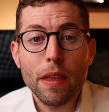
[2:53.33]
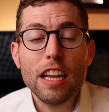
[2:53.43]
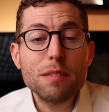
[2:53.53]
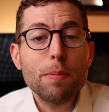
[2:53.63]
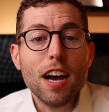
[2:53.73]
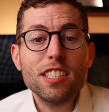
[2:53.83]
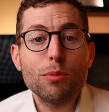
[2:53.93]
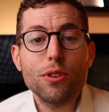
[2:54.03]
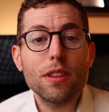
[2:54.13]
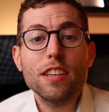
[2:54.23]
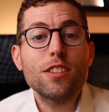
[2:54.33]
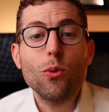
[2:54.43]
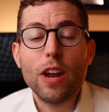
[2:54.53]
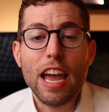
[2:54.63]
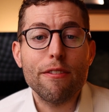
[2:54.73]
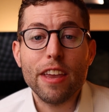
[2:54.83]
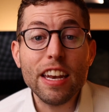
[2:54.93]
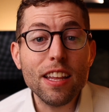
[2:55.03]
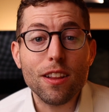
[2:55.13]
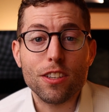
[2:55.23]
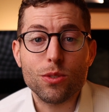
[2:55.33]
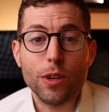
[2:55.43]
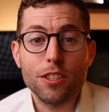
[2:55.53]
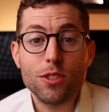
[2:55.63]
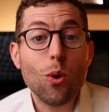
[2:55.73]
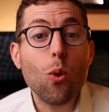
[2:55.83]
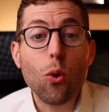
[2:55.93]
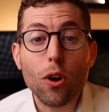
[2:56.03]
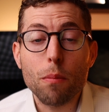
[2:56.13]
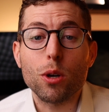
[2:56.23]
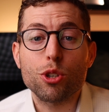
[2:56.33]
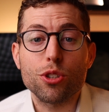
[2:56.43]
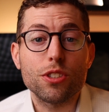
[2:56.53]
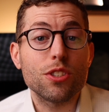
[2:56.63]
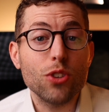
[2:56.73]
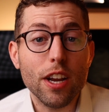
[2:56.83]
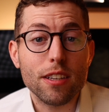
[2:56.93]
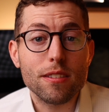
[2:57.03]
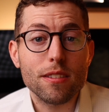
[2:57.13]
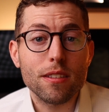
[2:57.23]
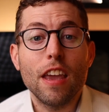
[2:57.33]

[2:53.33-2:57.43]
it's possible that they don't have any lost wages or emotional distress.